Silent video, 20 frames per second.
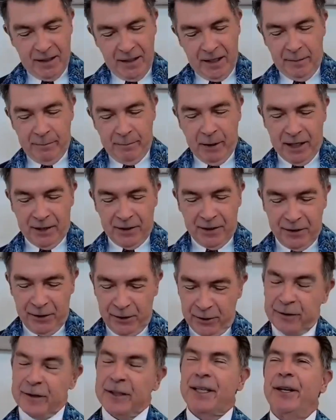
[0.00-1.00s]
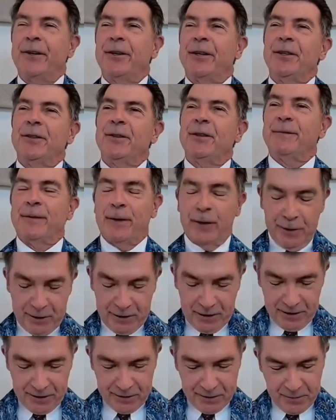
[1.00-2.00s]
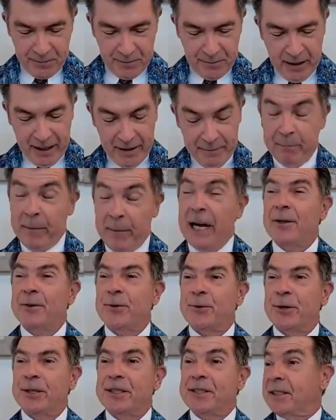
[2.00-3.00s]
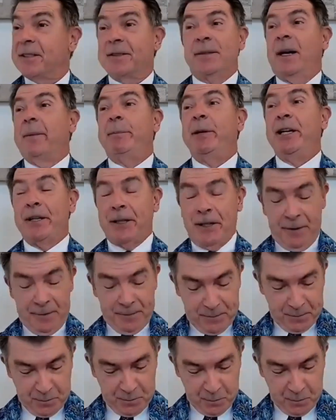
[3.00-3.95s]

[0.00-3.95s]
about Unitarian Universalism and boundaries appeared.